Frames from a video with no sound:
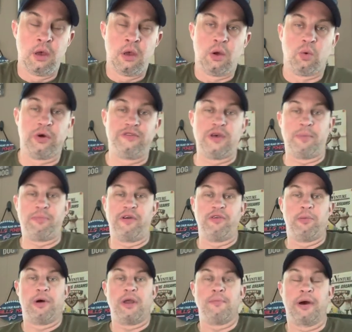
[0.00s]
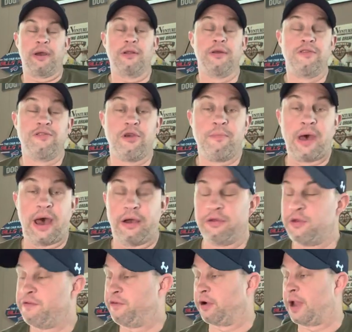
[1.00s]
What's up, everybody? Mike Lindsley back
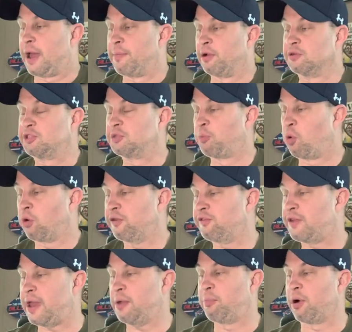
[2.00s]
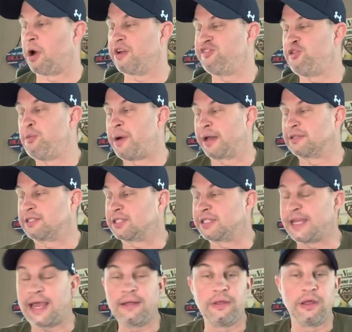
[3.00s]
with you for an ML Sports Take brought to you by
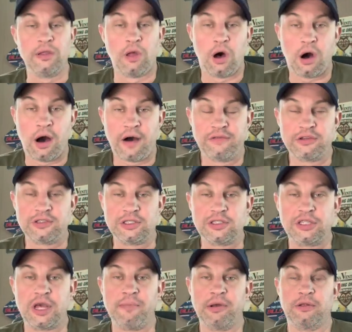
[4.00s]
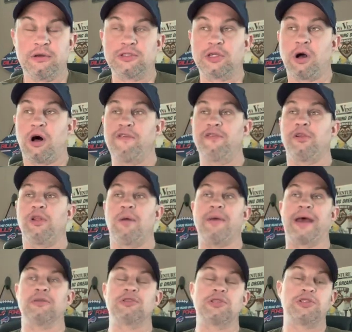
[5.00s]
Stanley Law Offices, Camillus Golf Club,
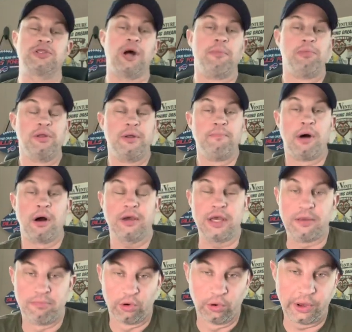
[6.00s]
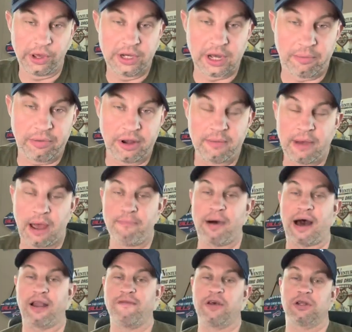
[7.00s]
and Stumble and Monkey Brewing Company, my
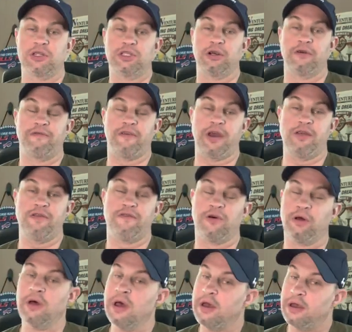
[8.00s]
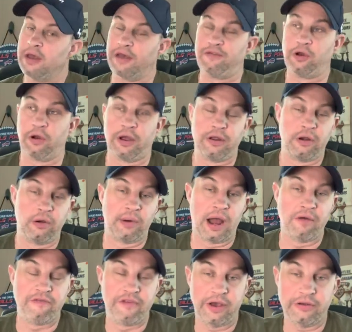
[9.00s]
Bonaventure faithful. If you're in and
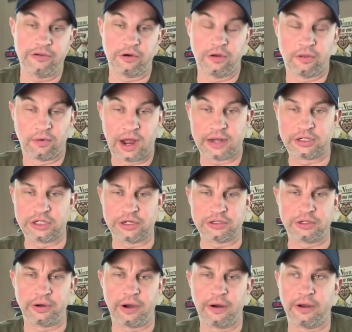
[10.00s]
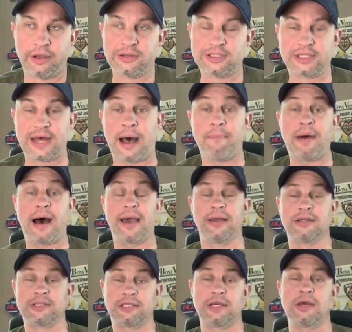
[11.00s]
around Victor in the Rochester area, stop by
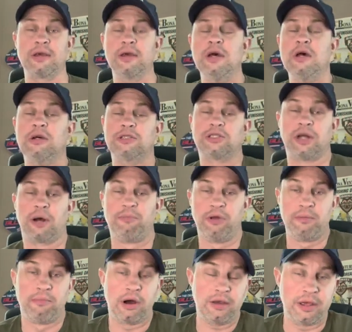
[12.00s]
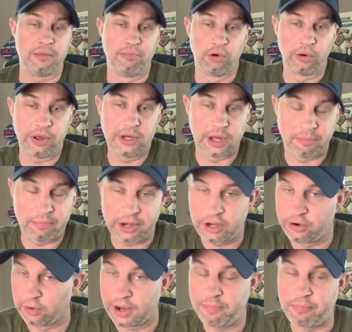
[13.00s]
and see Stumble and Monkey Brewing Company.
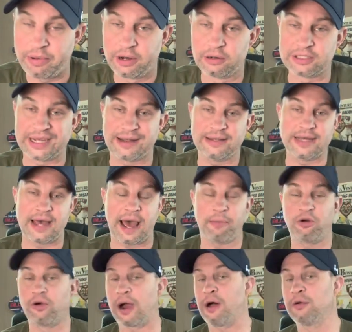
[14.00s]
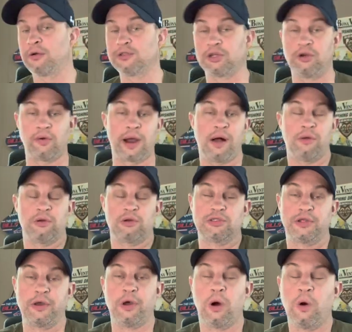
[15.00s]
Great beers on tap, crawlers and growlers
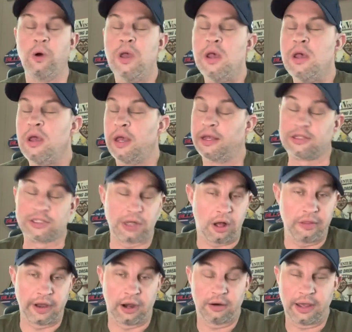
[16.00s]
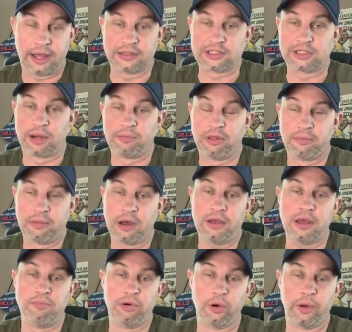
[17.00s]
to go. It's all there at Stumble and
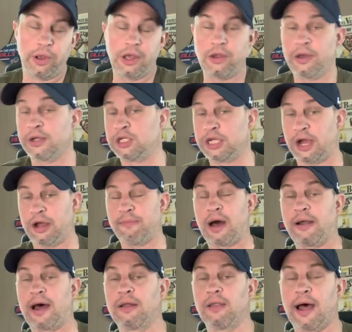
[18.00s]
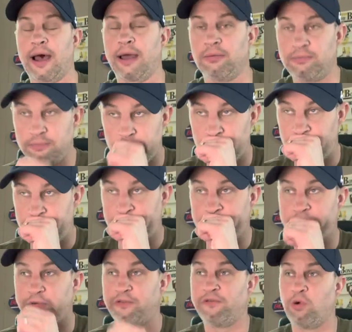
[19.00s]
Monkey Brewing, and you can check them out online
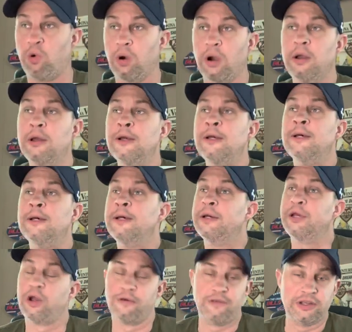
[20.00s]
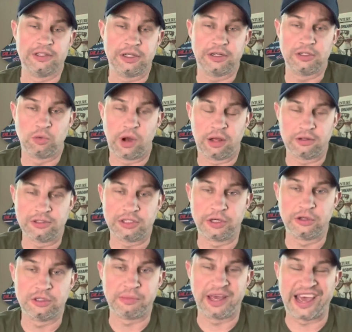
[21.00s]
before your visit as well, at
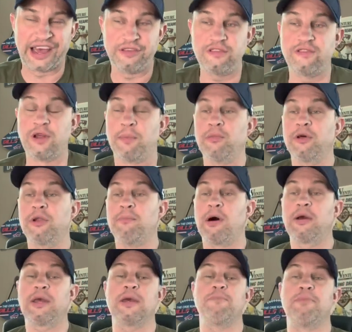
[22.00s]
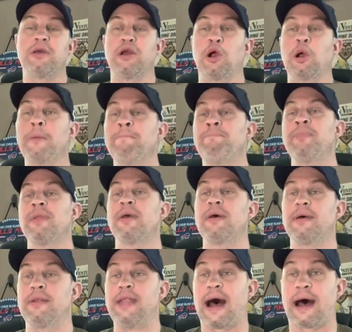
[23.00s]

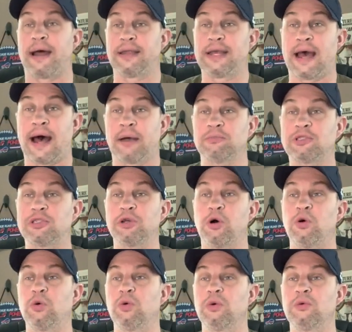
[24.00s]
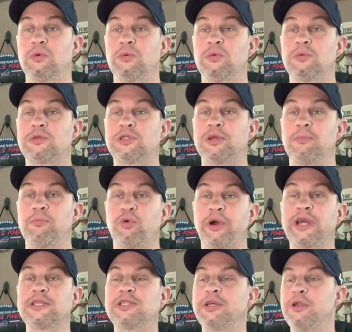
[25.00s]
stumblingmonkeybeer.com. So some
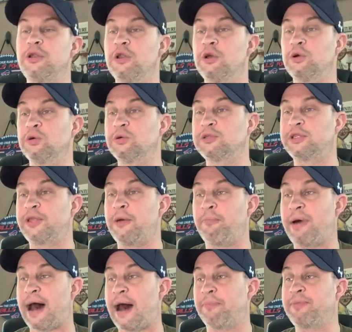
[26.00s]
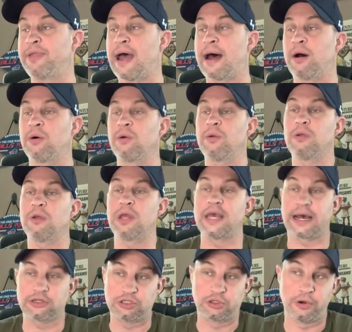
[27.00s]
recent news that popped down
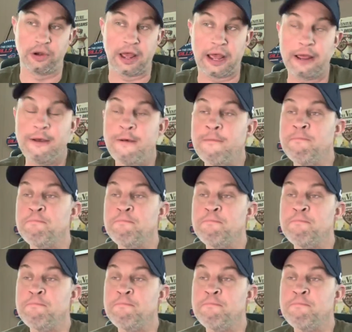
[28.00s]
yesterday.